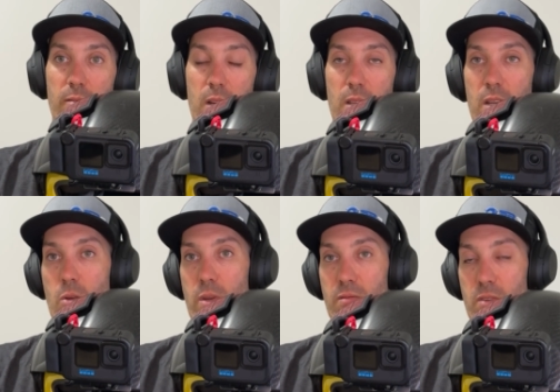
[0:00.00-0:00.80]
of the
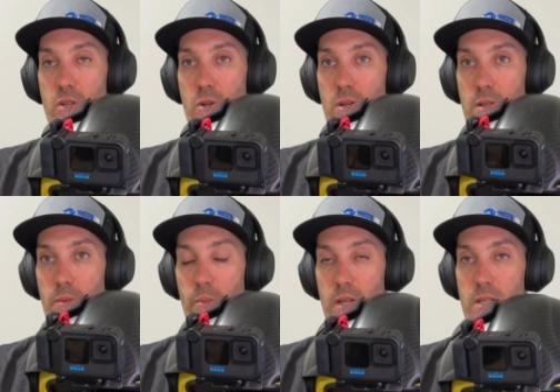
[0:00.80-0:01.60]
helmet for sure,
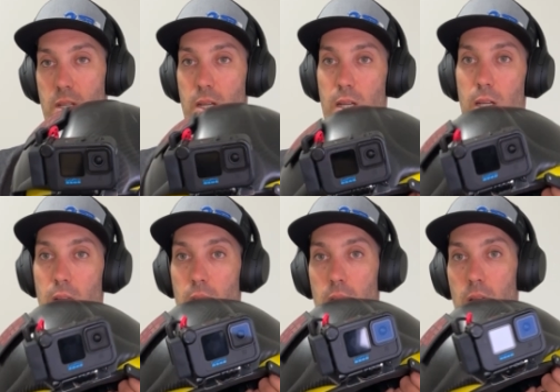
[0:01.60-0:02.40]
but
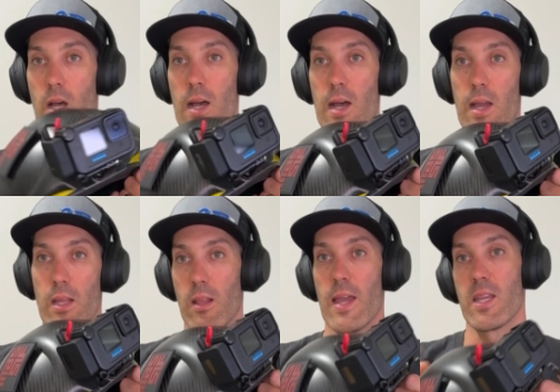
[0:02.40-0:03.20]
I
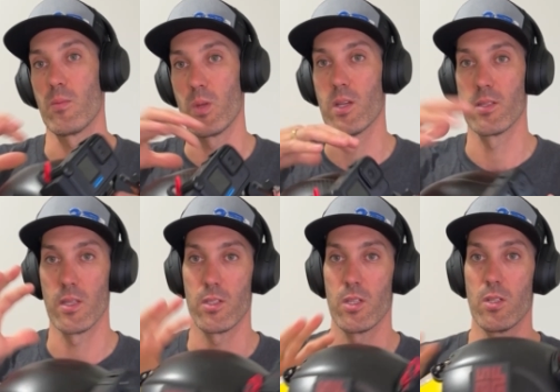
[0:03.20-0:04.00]
like it because
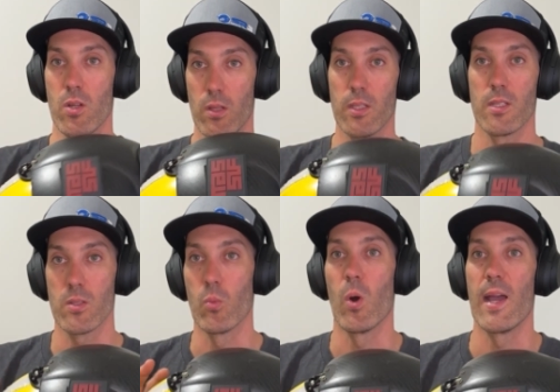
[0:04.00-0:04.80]
there's
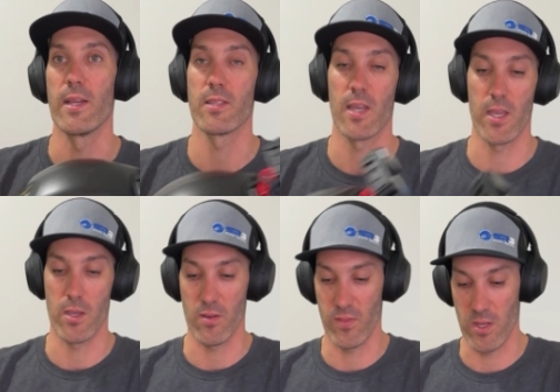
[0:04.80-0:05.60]
less wires hanging
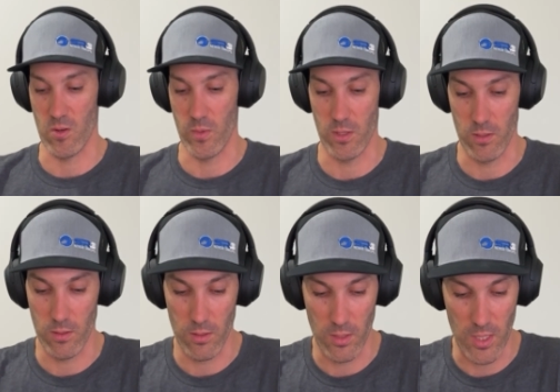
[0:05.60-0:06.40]
off the helmet and
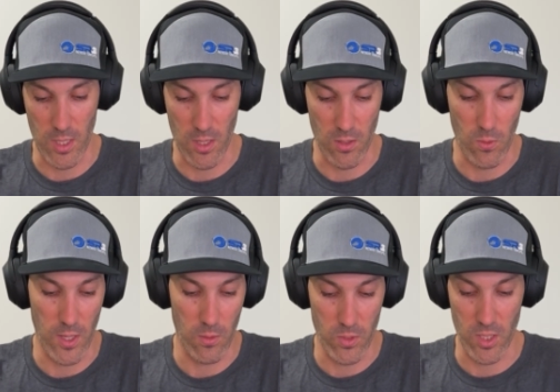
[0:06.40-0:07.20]
getting in the way,
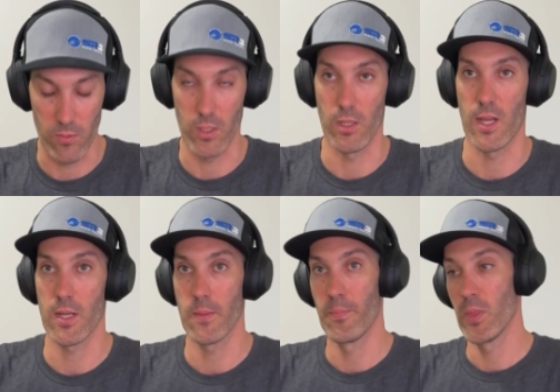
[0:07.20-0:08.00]
which I really like.
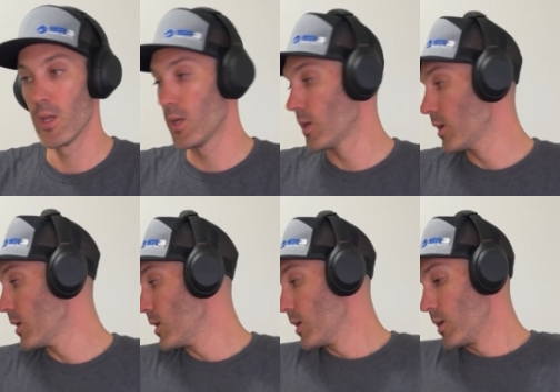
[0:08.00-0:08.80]

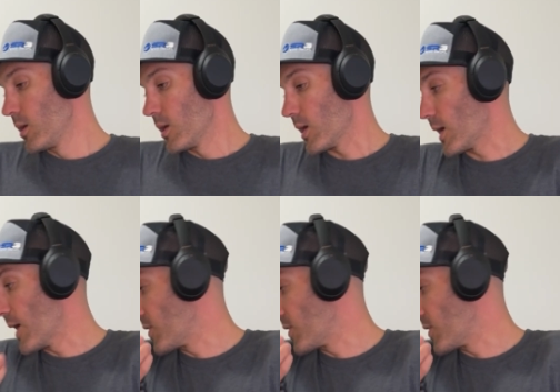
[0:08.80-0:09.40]
At the